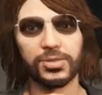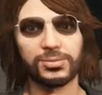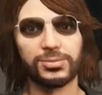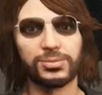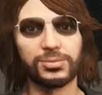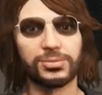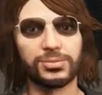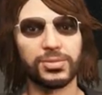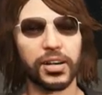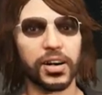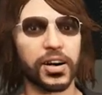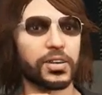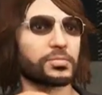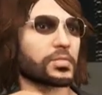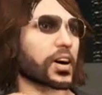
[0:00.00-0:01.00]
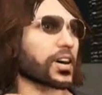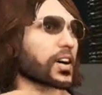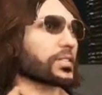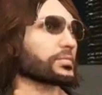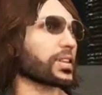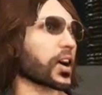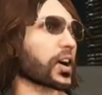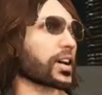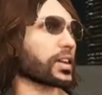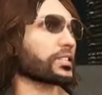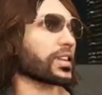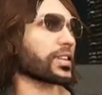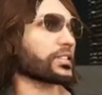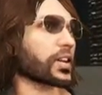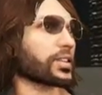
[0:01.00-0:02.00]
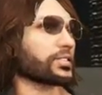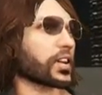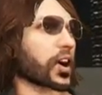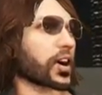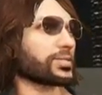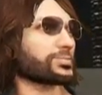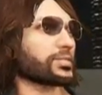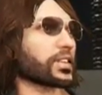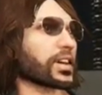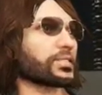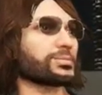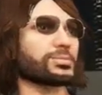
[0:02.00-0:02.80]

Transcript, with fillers: To be perfectly honest, what I would like to do,